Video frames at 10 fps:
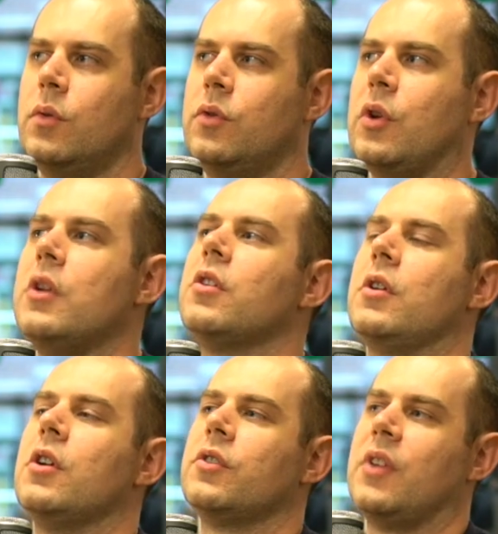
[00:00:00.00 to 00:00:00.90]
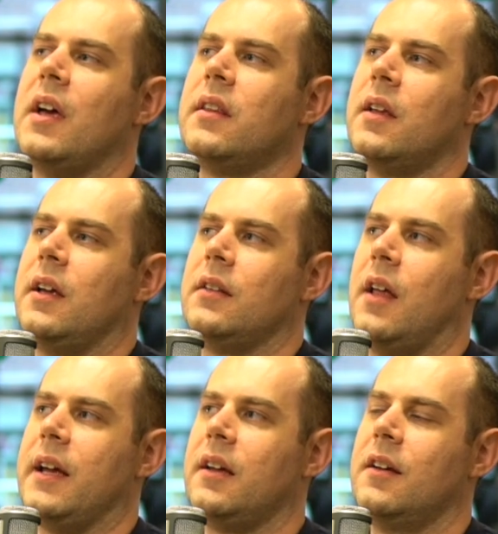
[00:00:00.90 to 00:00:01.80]
So you're saying that
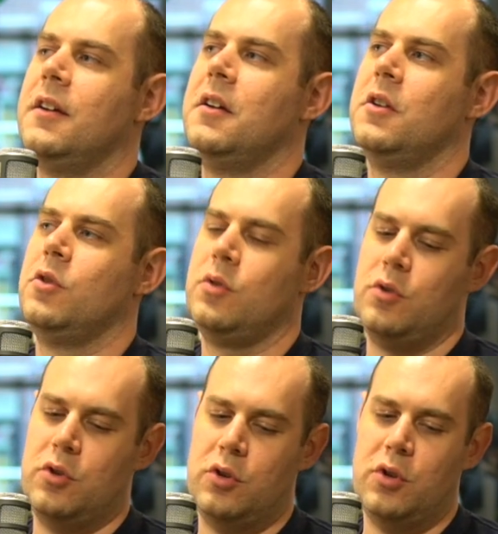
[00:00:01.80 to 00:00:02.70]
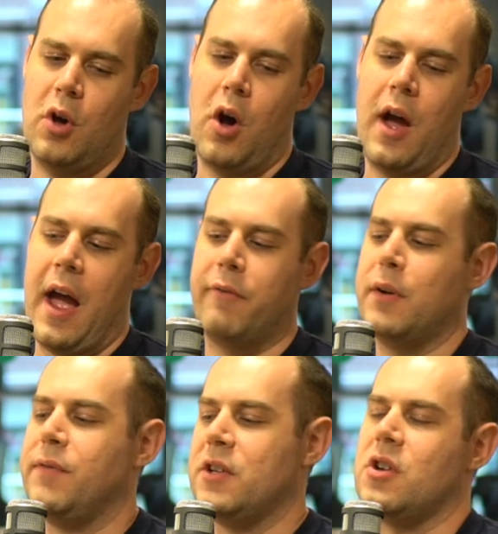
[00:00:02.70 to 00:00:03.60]
like
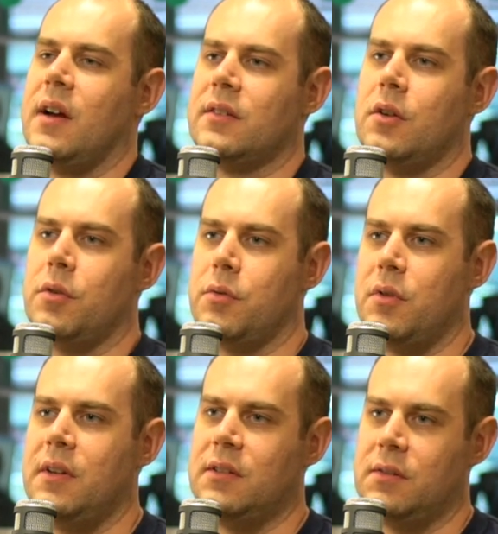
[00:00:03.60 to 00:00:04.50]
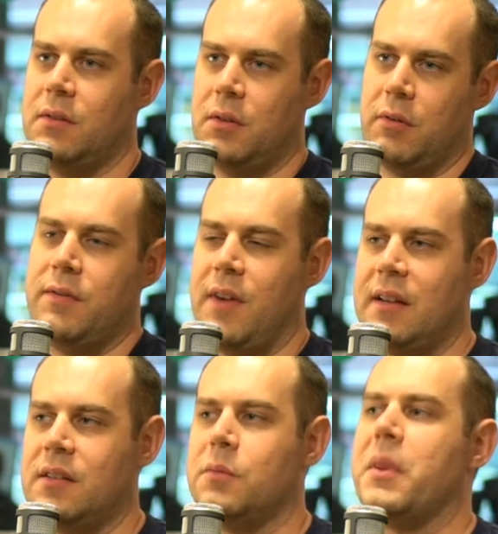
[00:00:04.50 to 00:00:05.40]
every feature has to go through these 3
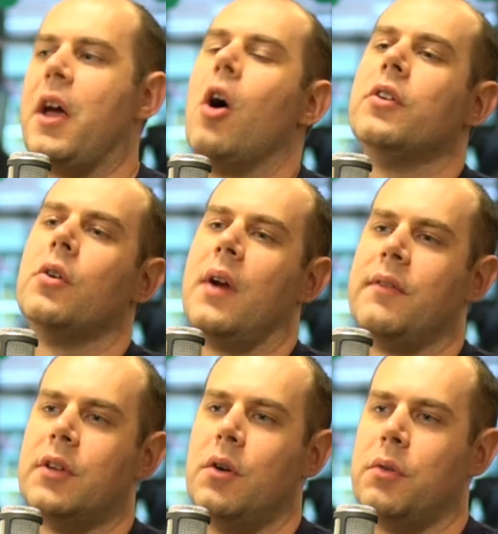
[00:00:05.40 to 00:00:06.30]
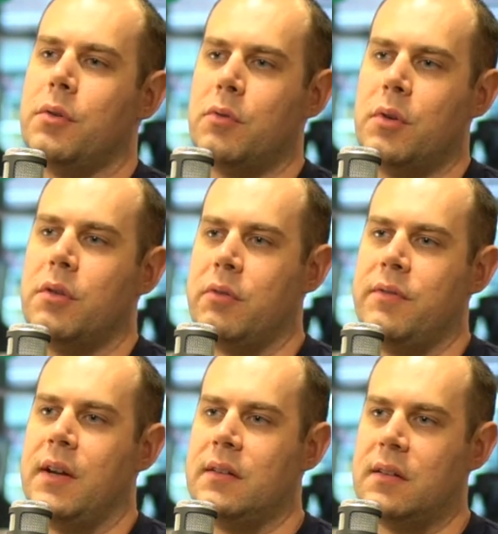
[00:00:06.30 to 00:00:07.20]
phases, but they all don't have to go through the 3
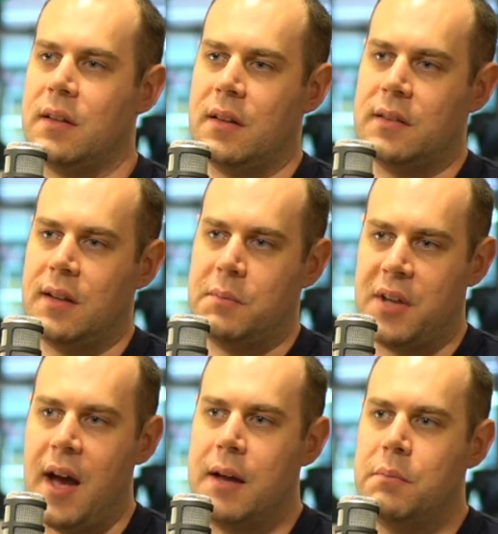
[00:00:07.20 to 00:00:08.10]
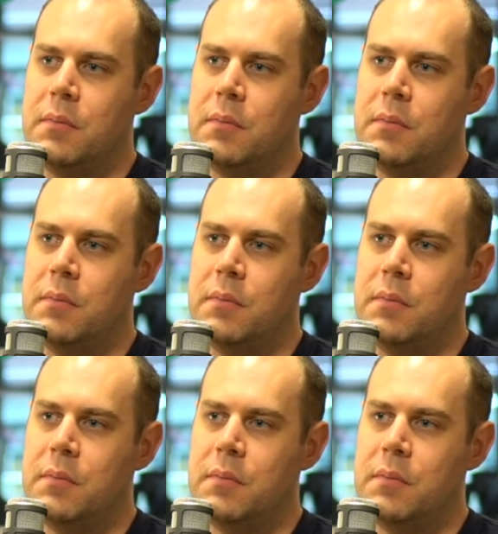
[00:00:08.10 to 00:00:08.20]
phases at the same time?